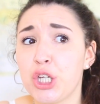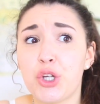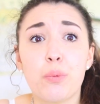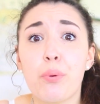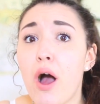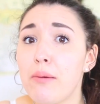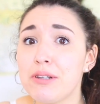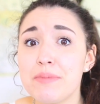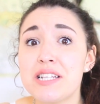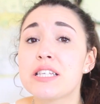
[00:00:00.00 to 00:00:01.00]
your
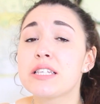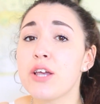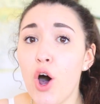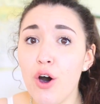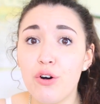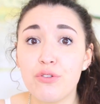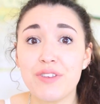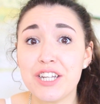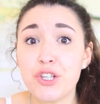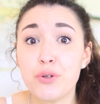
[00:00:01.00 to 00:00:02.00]
problem is solved,
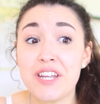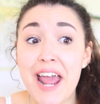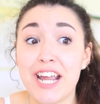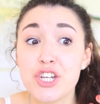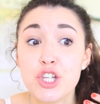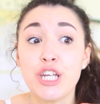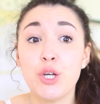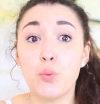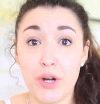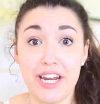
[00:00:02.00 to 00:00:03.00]
and you can
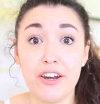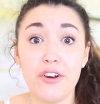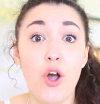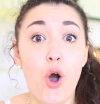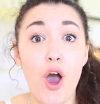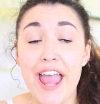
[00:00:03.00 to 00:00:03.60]
actually wear